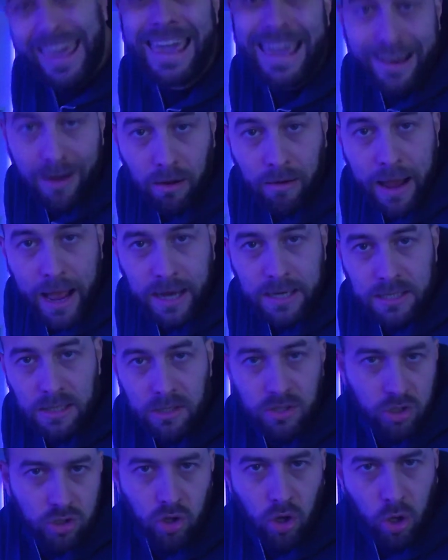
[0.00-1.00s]
Key
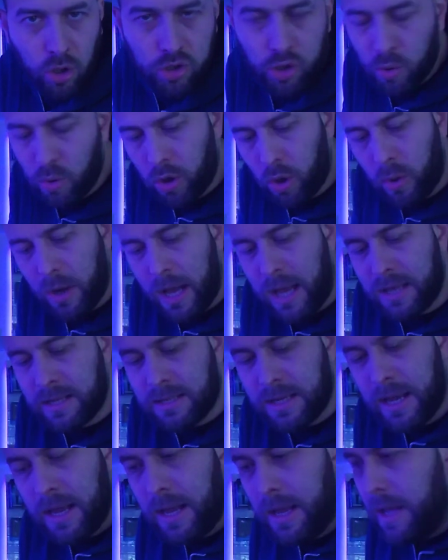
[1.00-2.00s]
correction, as it's also known
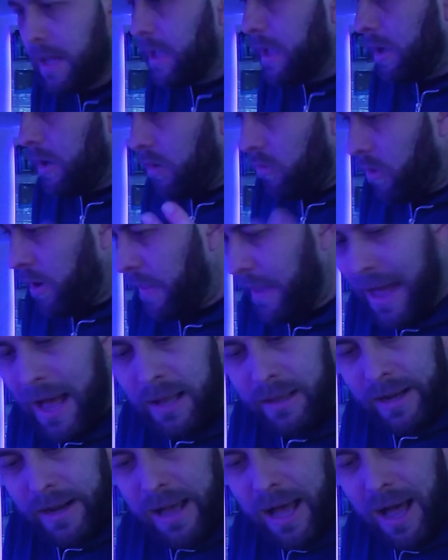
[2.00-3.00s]
as. Really
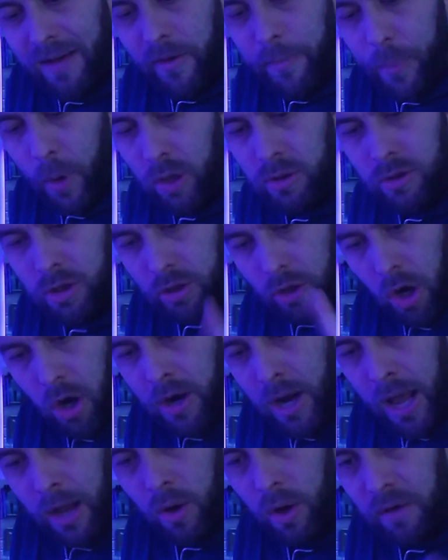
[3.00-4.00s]
handy to have a button to
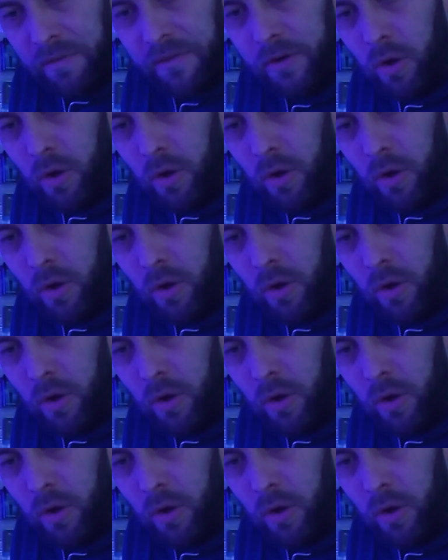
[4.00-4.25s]
turn that off